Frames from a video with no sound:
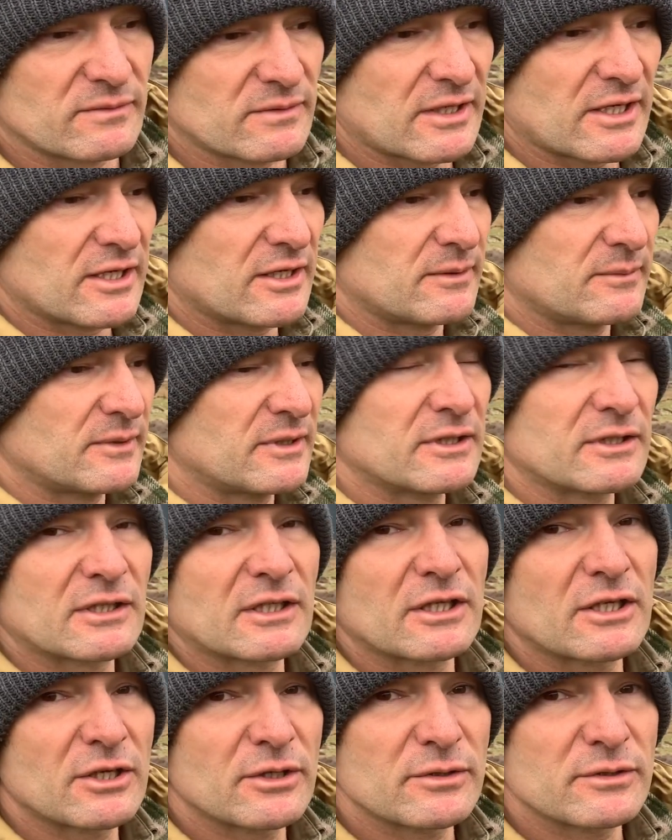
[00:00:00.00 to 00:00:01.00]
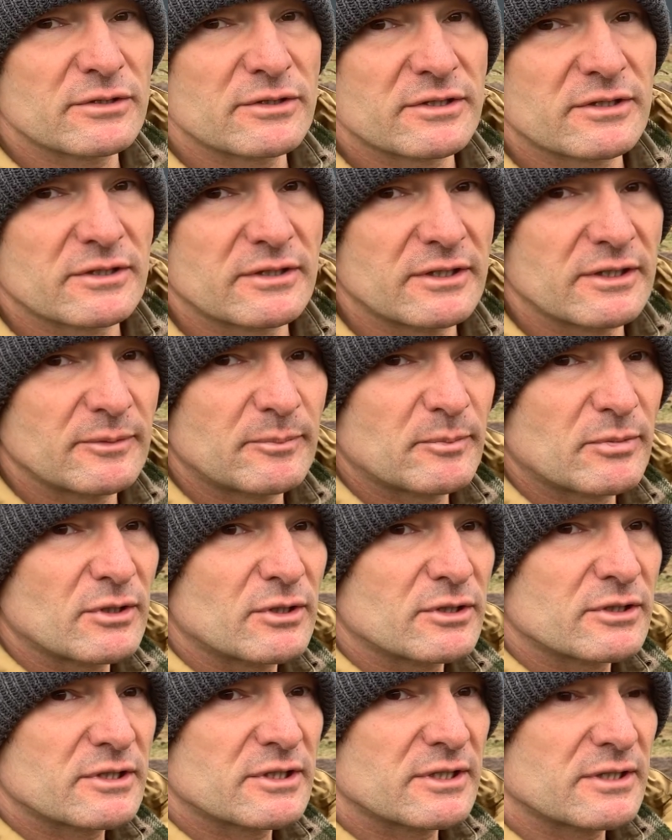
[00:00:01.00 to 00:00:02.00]
enclose the
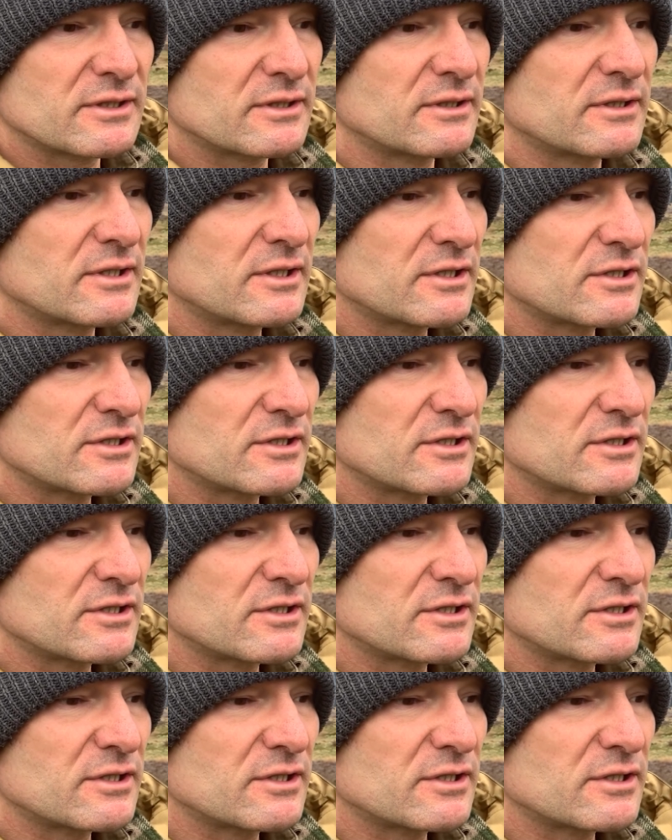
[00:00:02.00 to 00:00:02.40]
planting